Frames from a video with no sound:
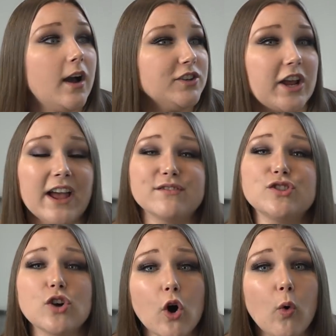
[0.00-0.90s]
gosh, I have
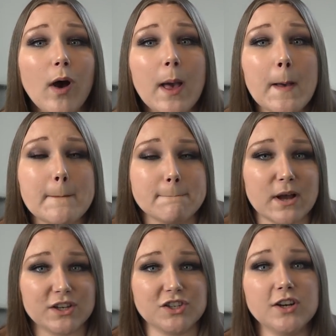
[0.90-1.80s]
so
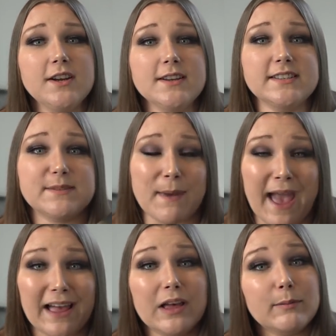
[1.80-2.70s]
much
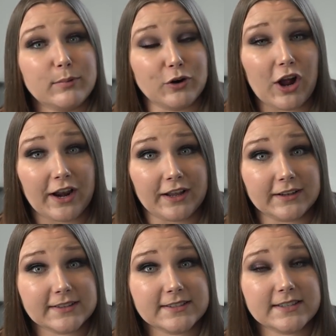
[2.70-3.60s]
smack
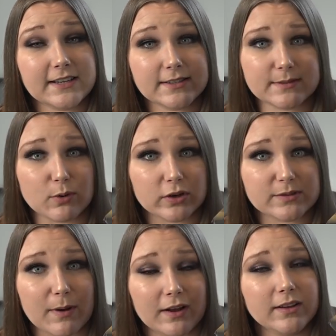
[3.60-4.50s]
products. Smoker
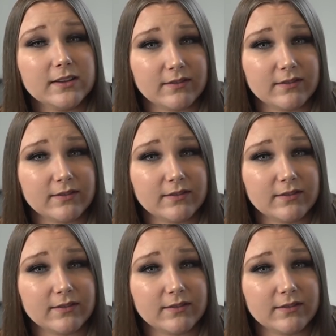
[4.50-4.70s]
Smog.